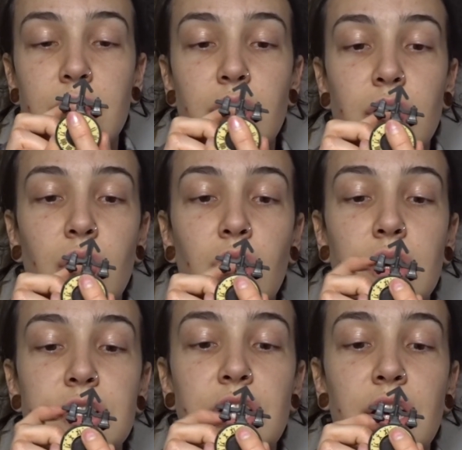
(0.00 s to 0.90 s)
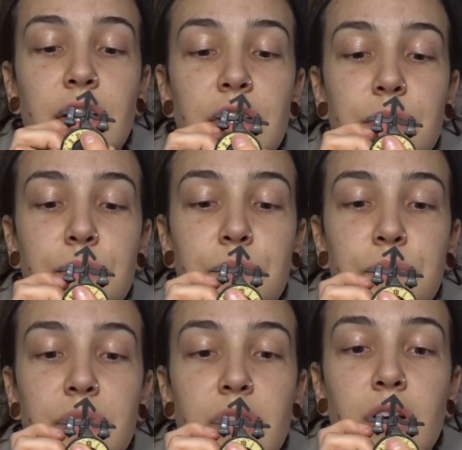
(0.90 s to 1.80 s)
the clock turn,
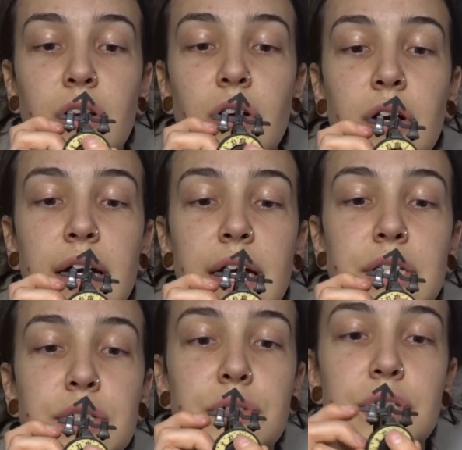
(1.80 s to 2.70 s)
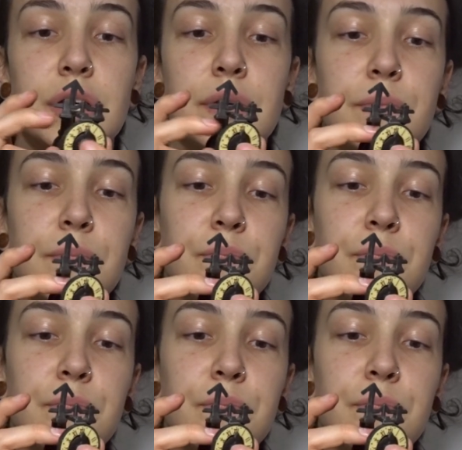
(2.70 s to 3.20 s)
the clock handle turn.